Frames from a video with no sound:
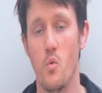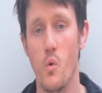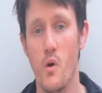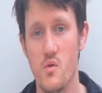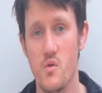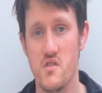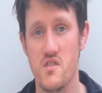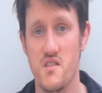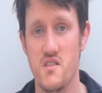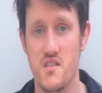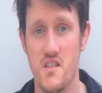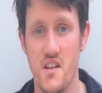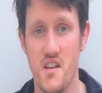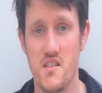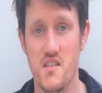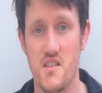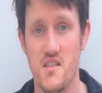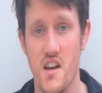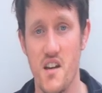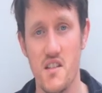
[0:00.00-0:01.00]
Wilson
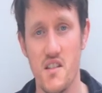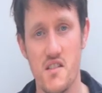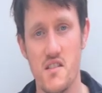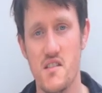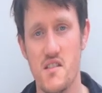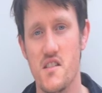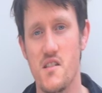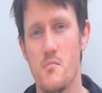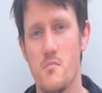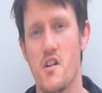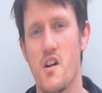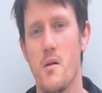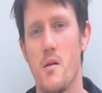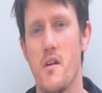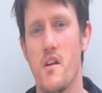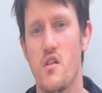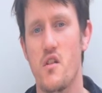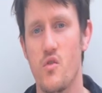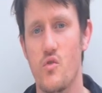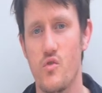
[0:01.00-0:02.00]
does say this is going to become
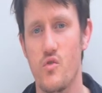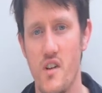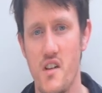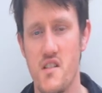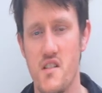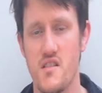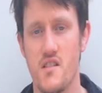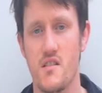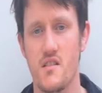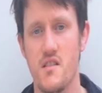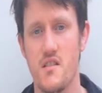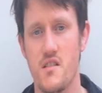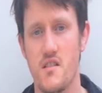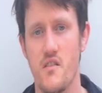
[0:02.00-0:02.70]
increasingly